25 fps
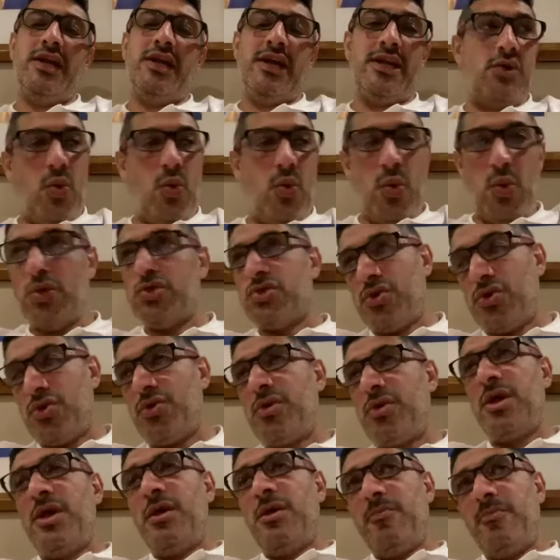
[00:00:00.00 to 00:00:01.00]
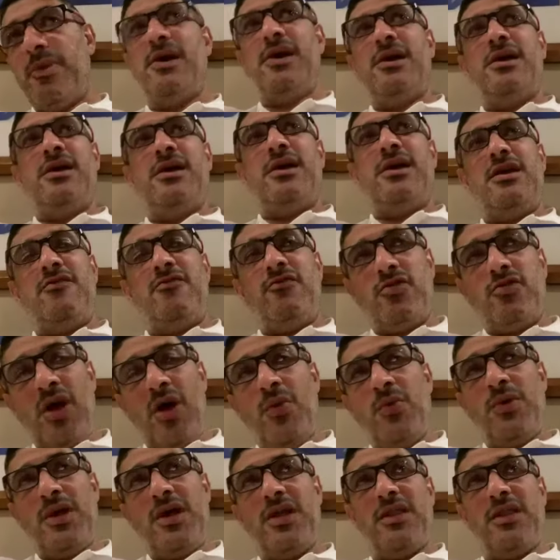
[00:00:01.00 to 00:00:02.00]
If you don't get
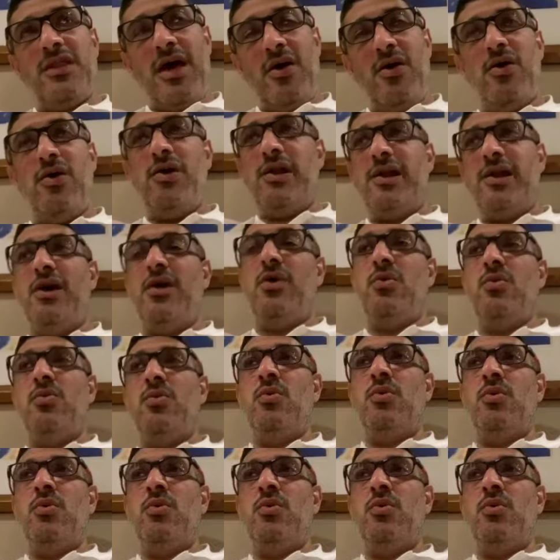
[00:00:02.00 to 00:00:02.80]
that early goal,